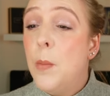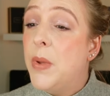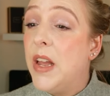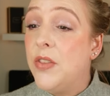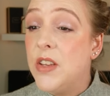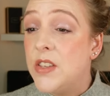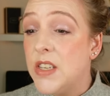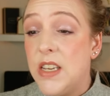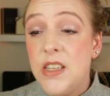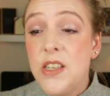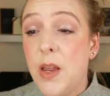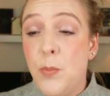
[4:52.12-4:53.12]
But yeah, this
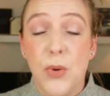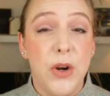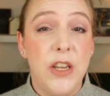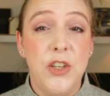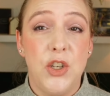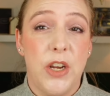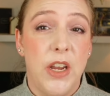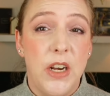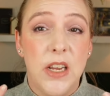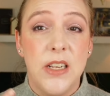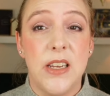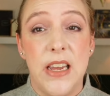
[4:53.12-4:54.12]
is a pretty
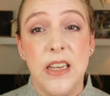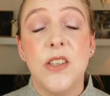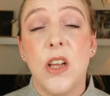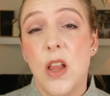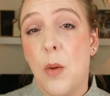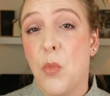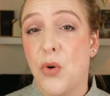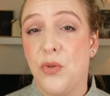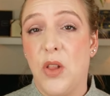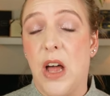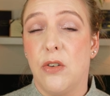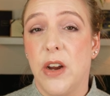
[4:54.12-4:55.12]
shade. It is a lot more
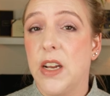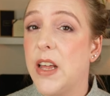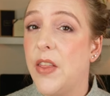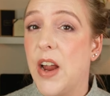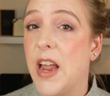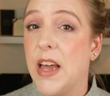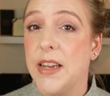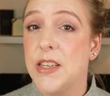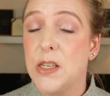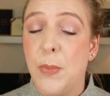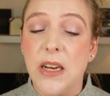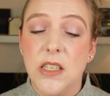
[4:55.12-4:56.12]
flattering than I had
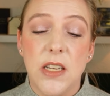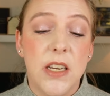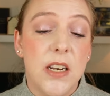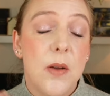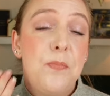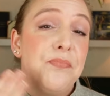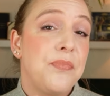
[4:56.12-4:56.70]
expected.